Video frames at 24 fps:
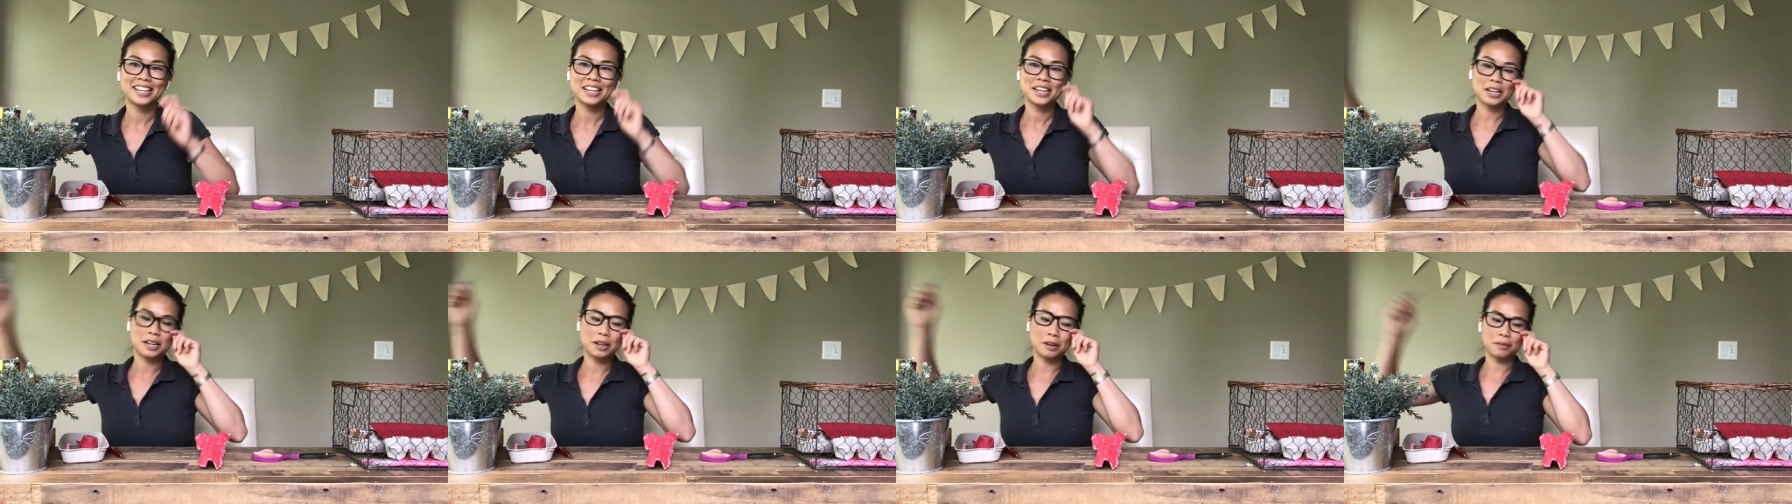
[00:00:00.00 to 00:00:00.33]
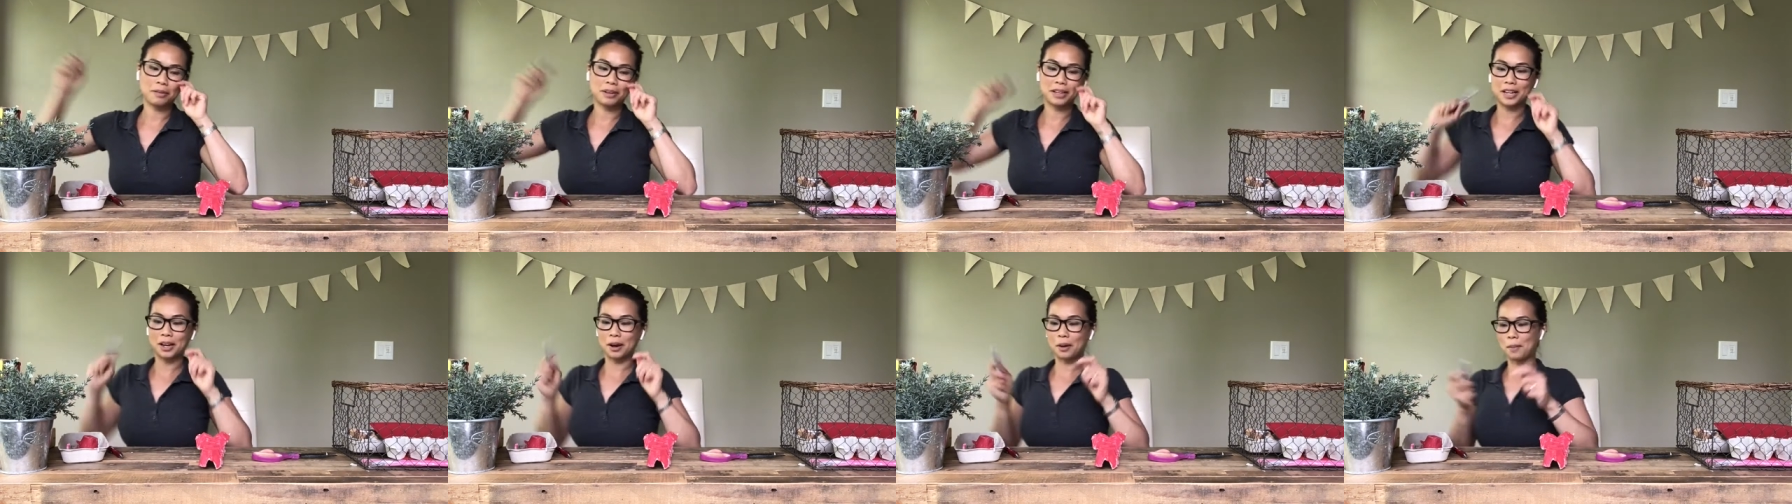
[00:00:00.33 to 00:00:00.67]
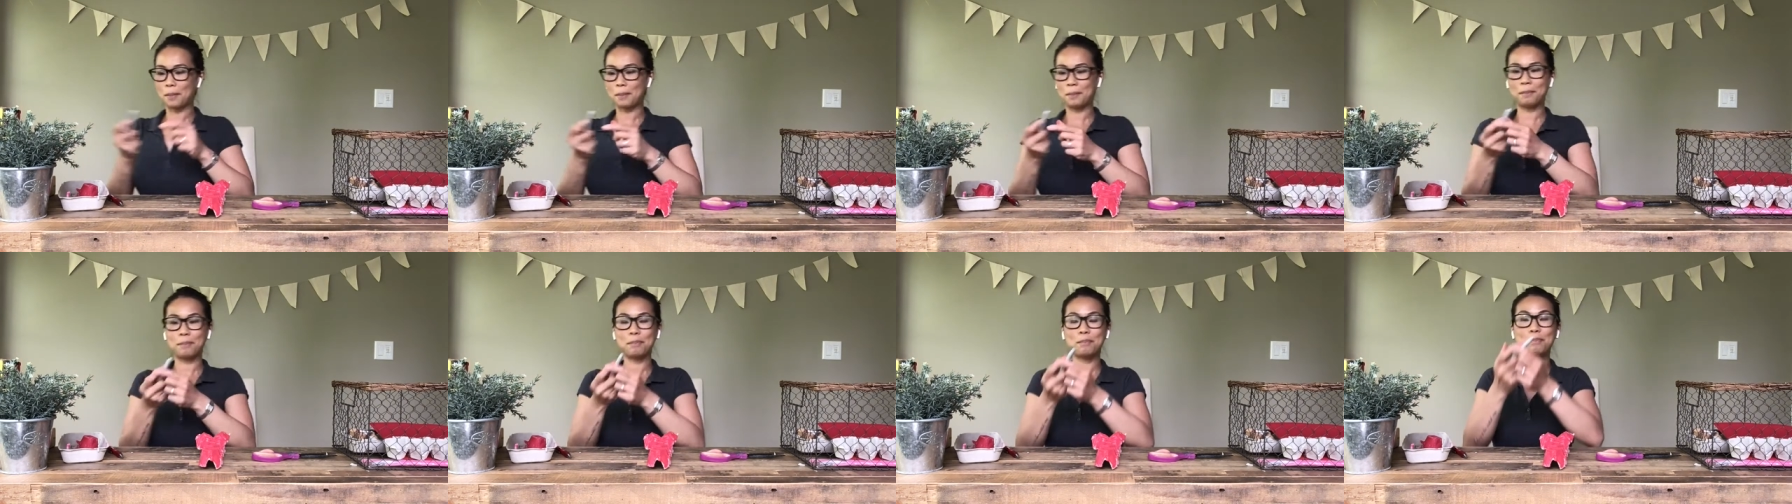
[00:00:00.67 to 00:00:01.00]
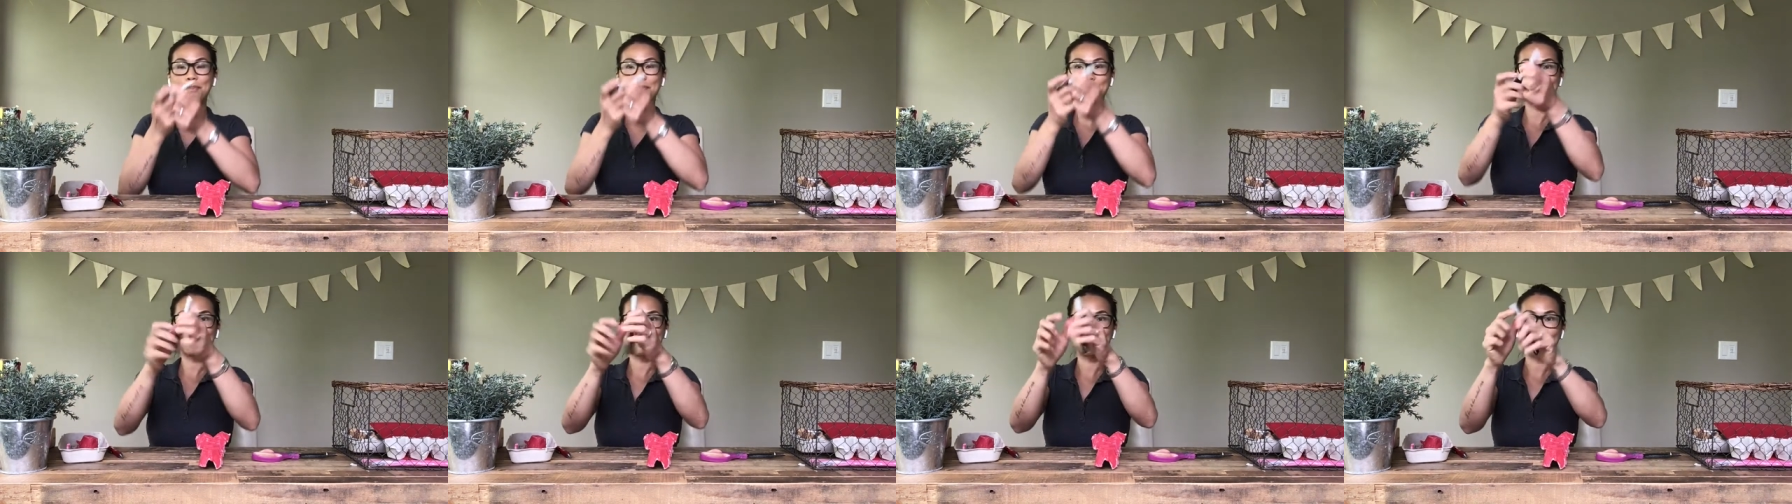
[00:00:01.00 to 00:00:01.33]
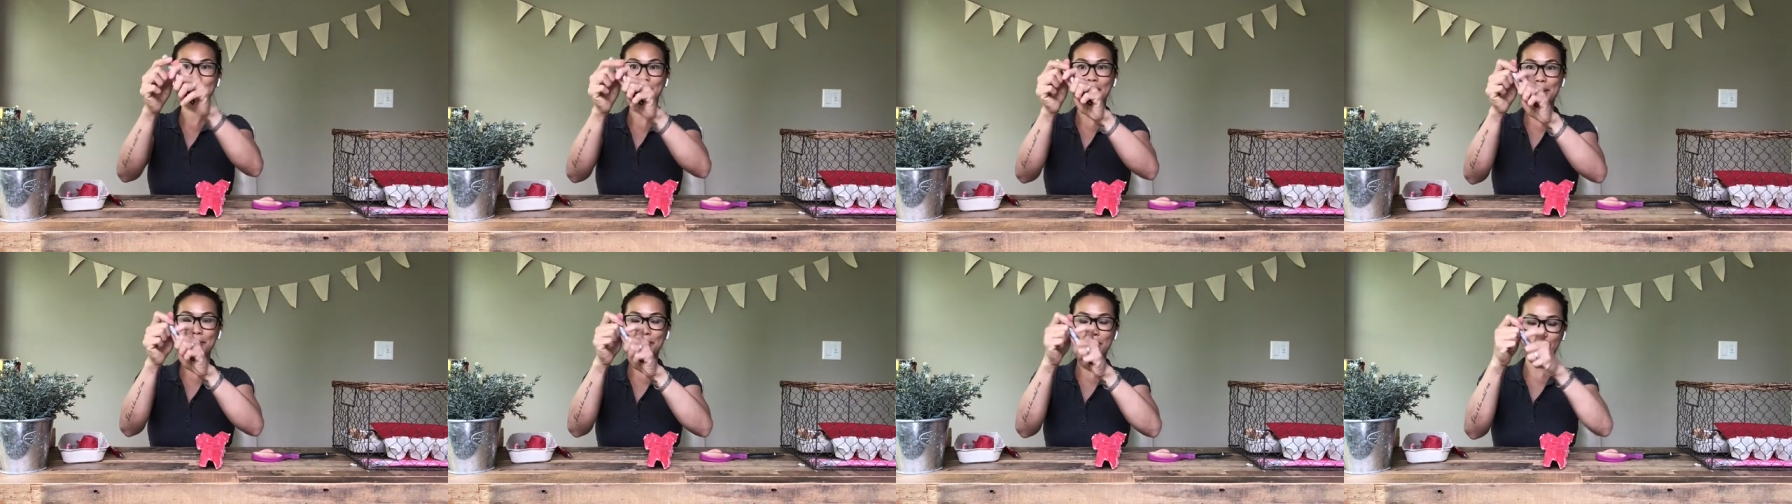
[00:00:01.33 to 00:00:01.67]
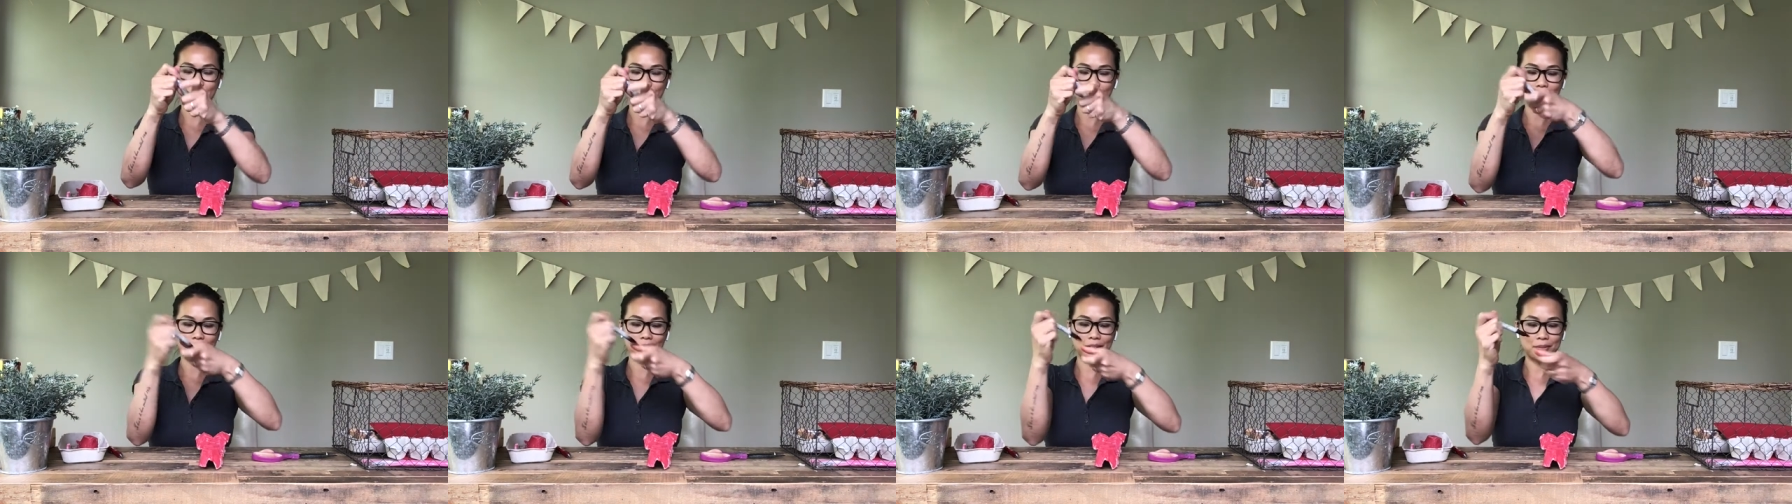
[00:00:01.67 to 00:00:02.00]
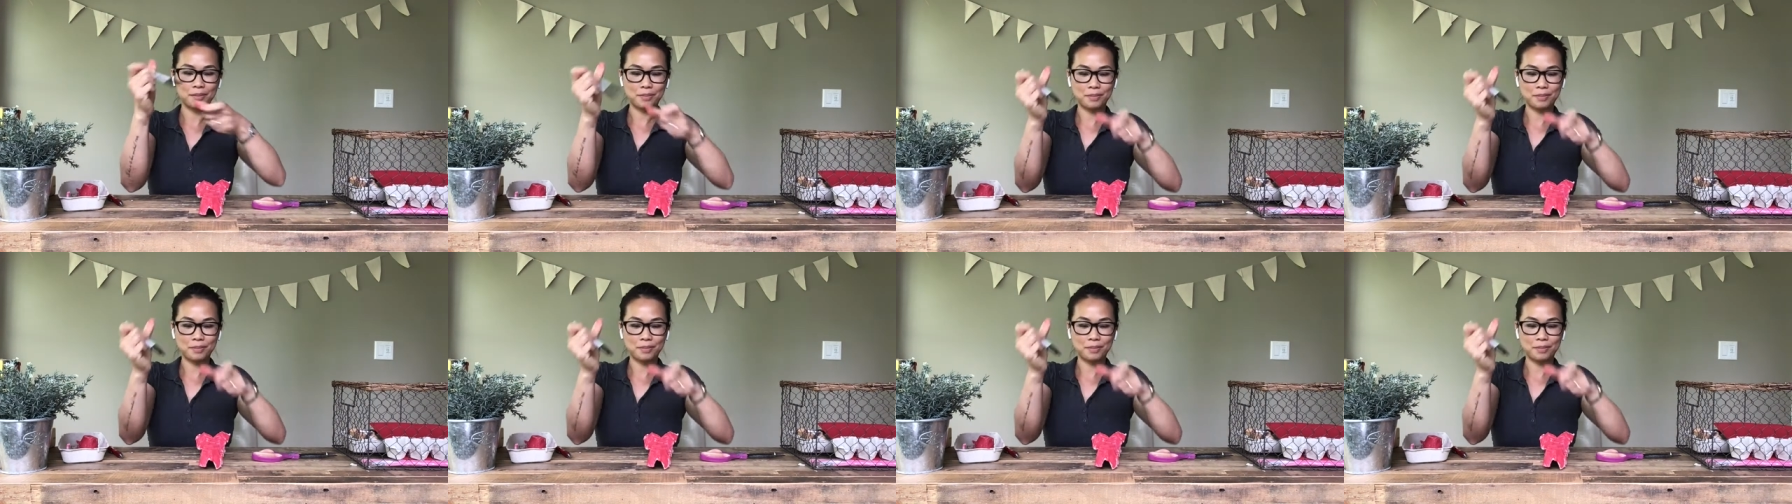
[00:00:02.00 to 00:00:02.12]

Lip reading: Here we go. My marker.